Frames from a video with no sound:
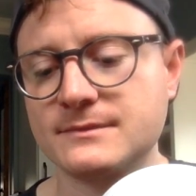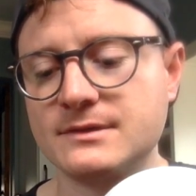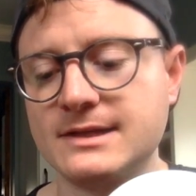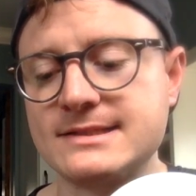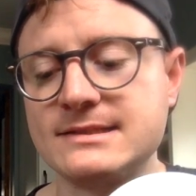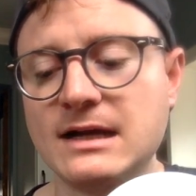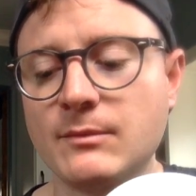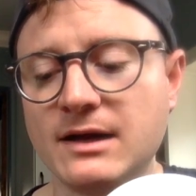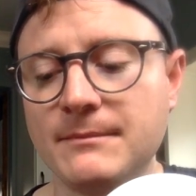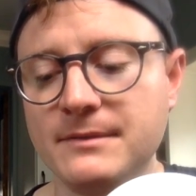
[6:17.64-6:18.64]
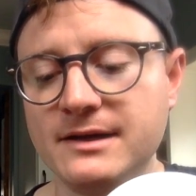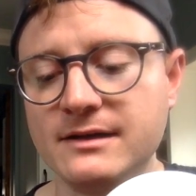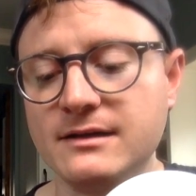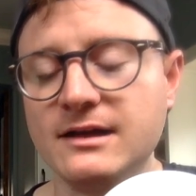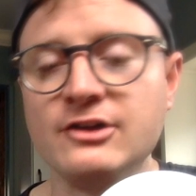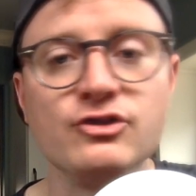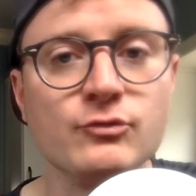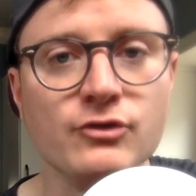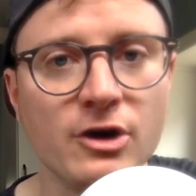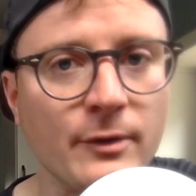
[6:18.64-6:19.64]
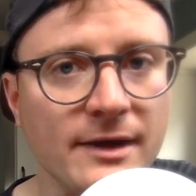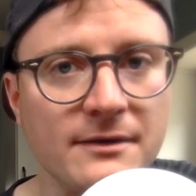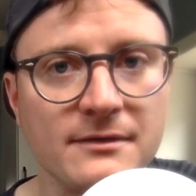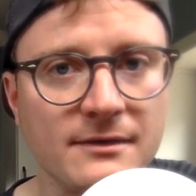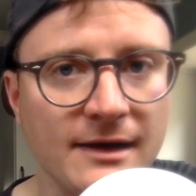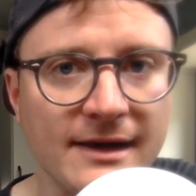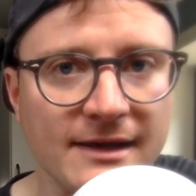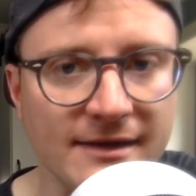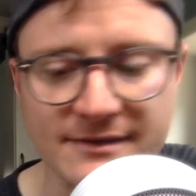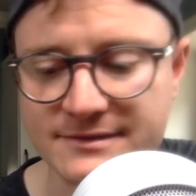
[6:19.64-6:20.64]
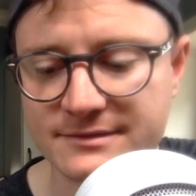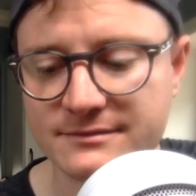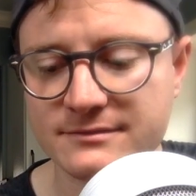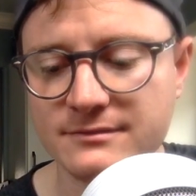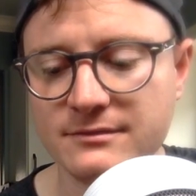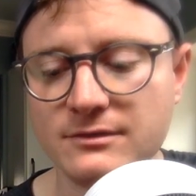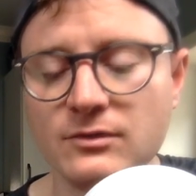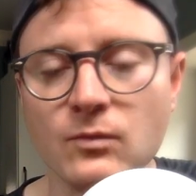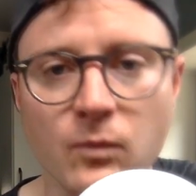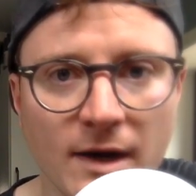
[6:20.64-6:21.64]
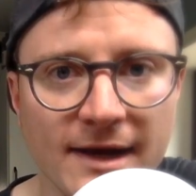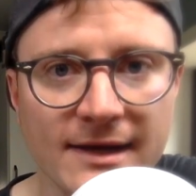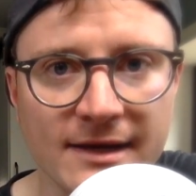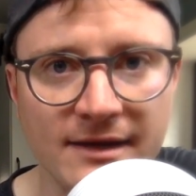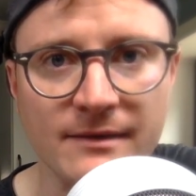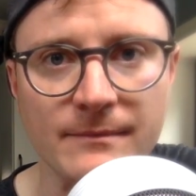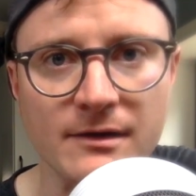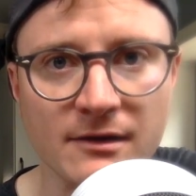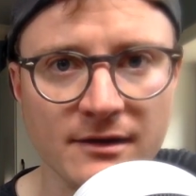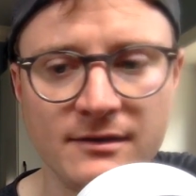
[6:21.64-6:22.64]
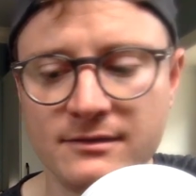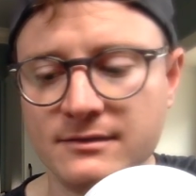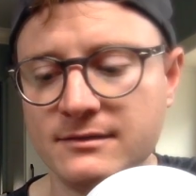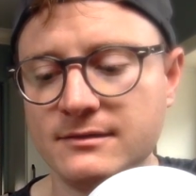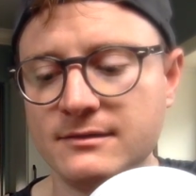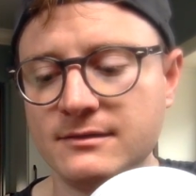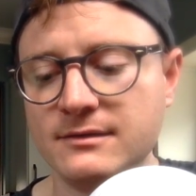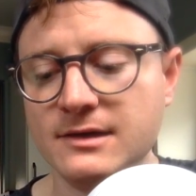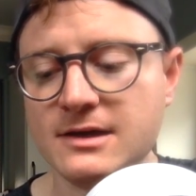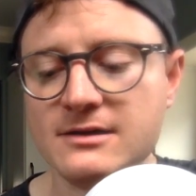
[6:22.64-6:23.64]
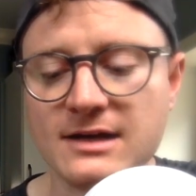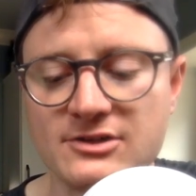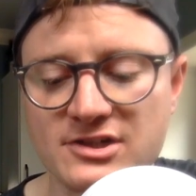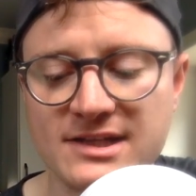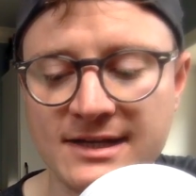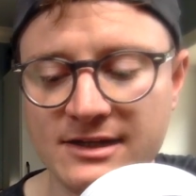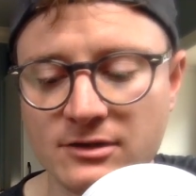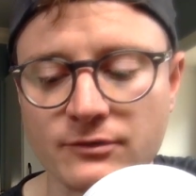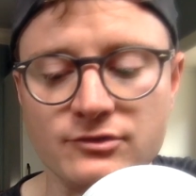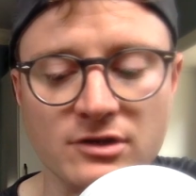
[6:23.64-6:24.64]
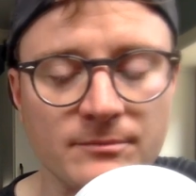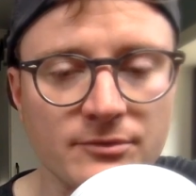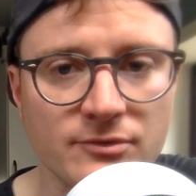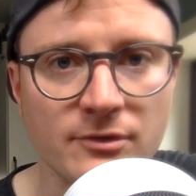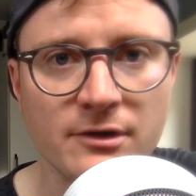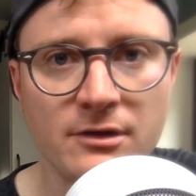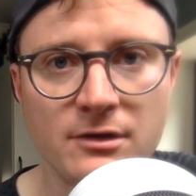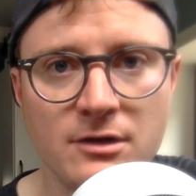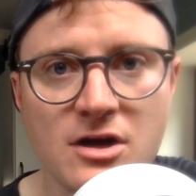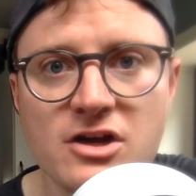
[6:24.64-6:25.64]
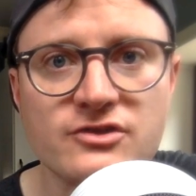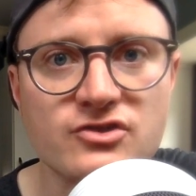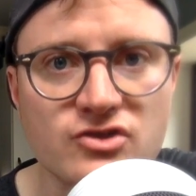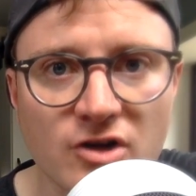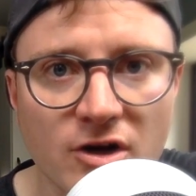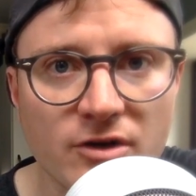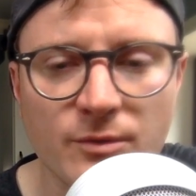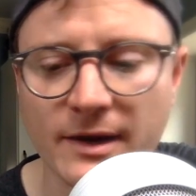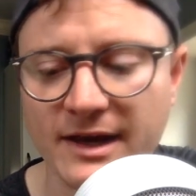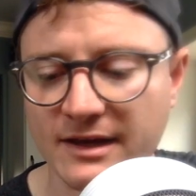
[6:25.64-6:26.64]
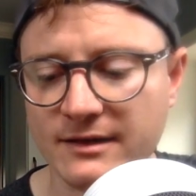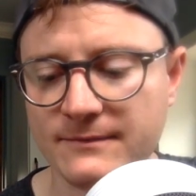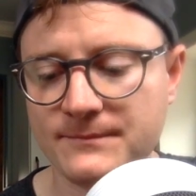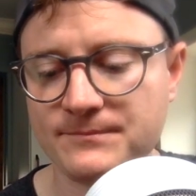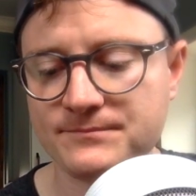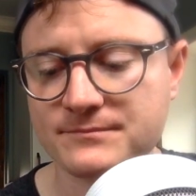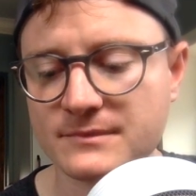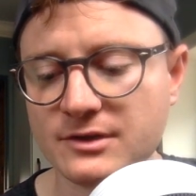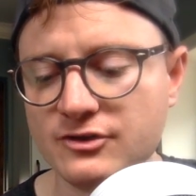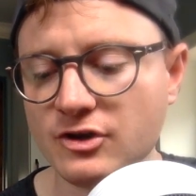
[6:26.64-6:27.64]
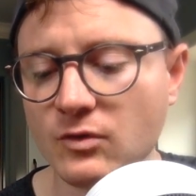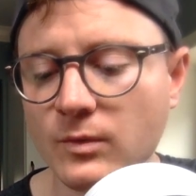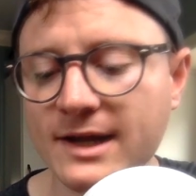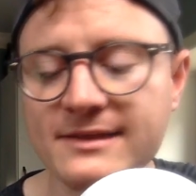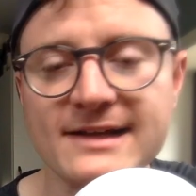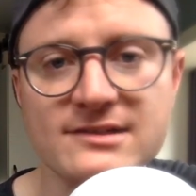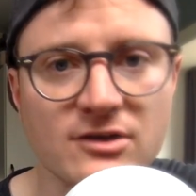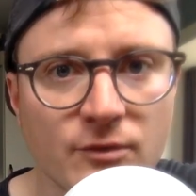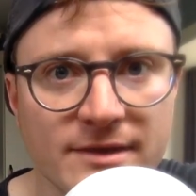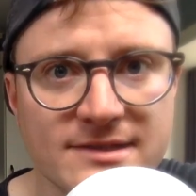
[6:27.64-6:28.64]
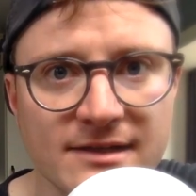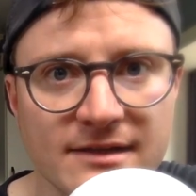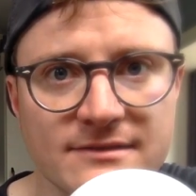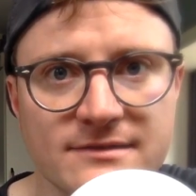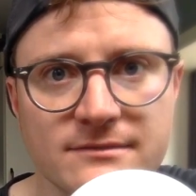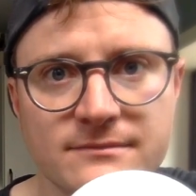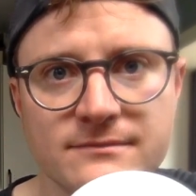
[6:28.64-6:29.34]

That's not what I mean, and you know it, I hiss. Why him, huh? Not just any old Dumbledore. Soloway. No way that's a coincidence.